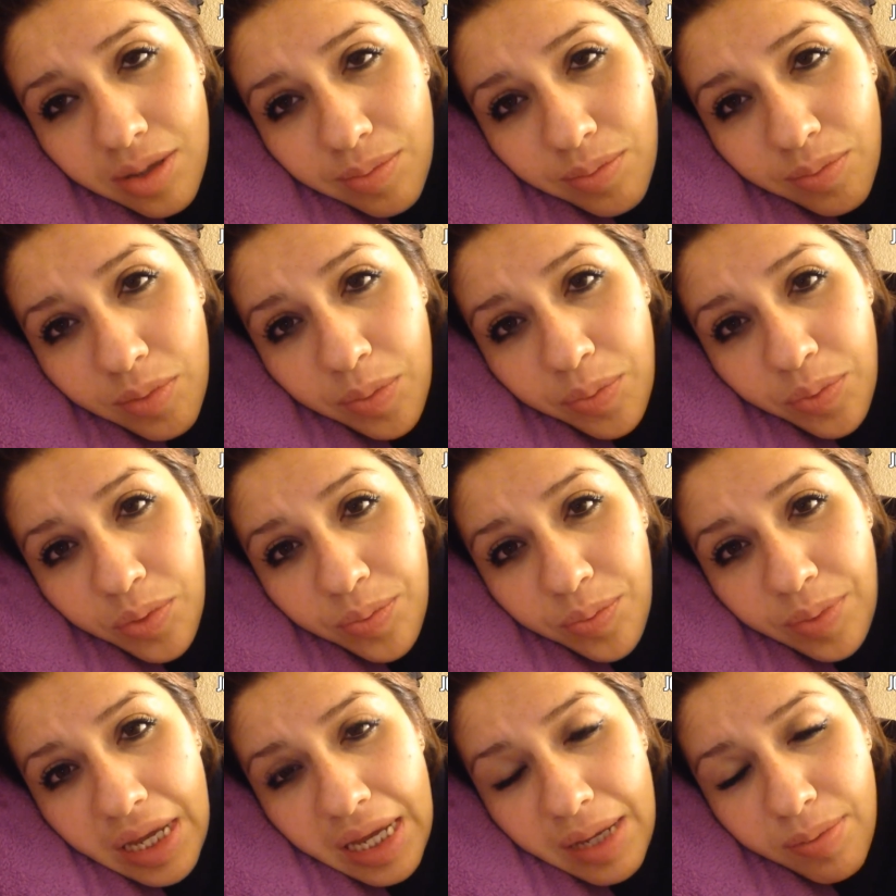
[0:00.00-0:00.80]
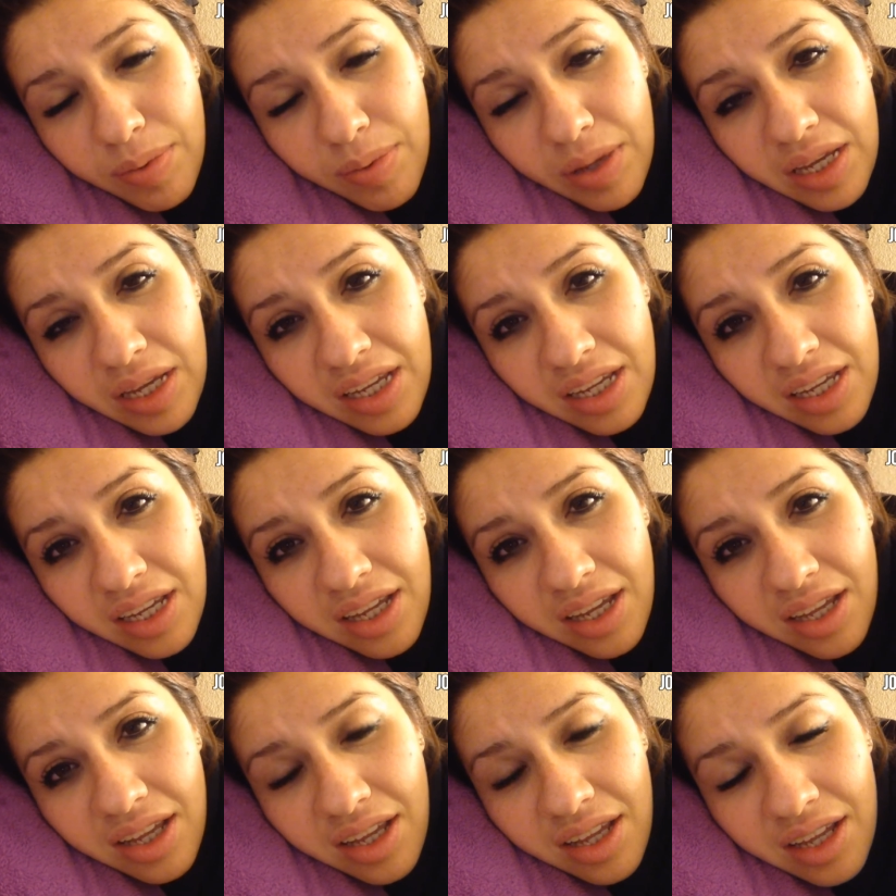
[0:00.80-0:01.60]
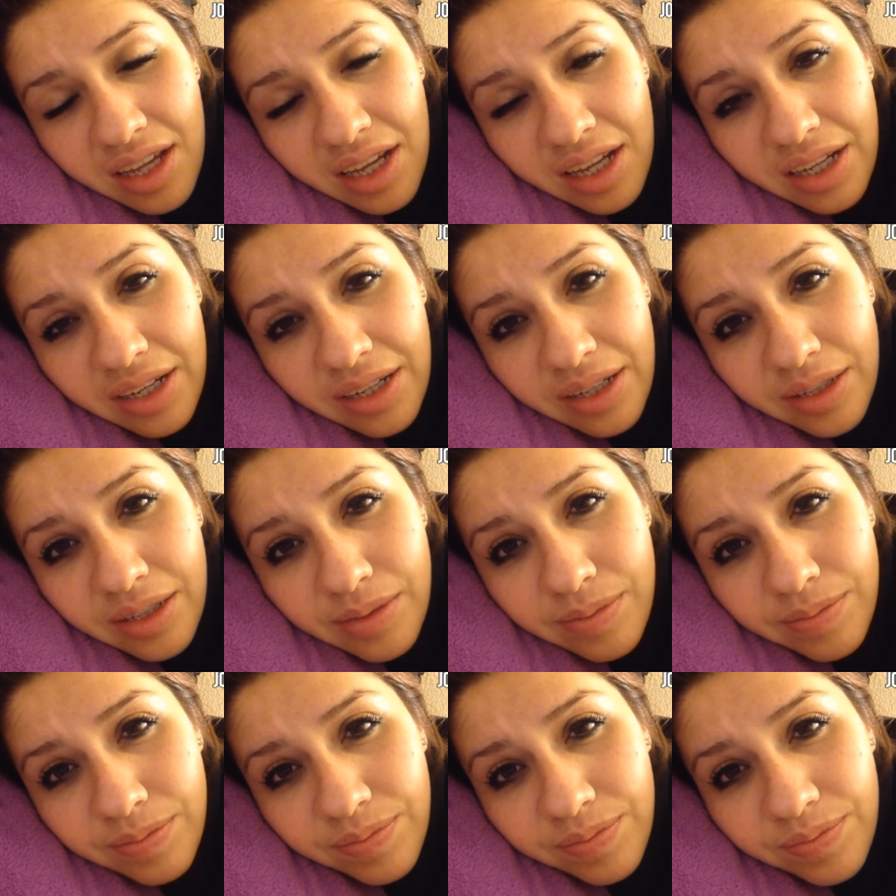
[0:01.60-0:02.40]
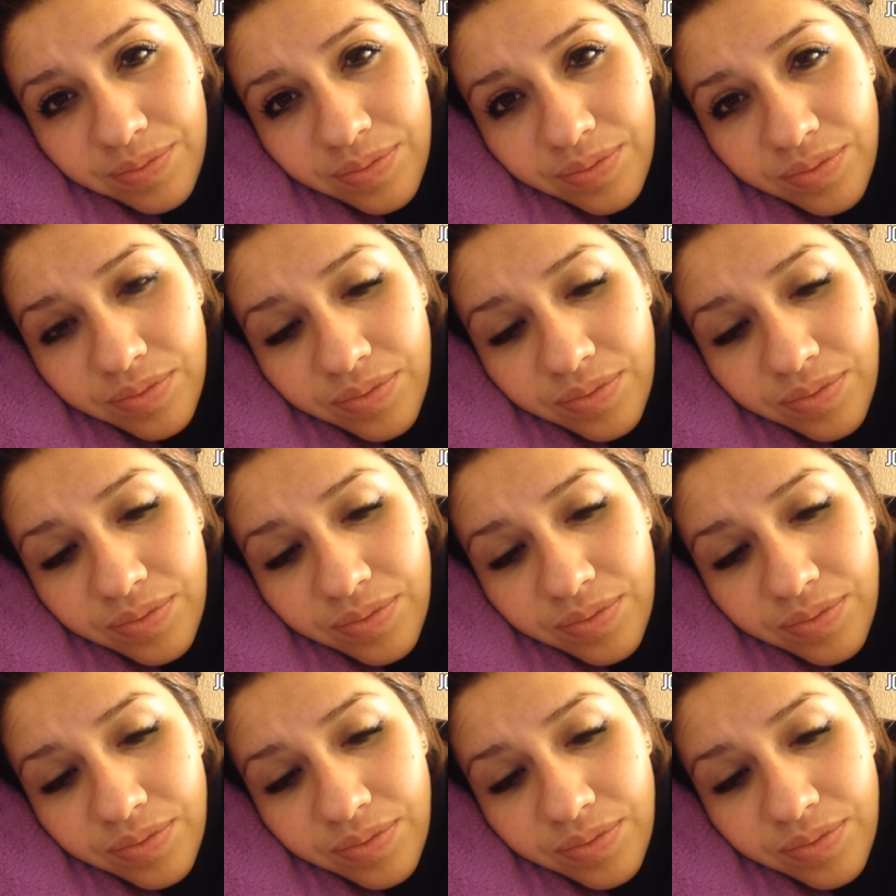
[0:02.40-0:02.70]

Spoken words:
My poop baby. I'm